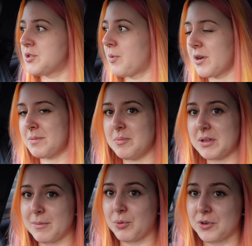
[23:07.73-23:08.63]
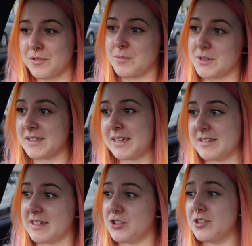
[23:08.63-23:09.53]
I just worry people get bored of them because it
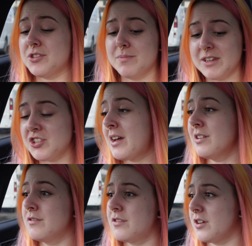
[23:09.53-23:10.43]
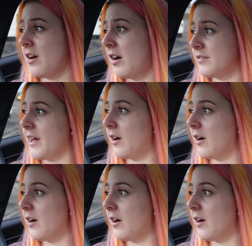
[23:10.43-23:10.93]
is literally just me chatting for half an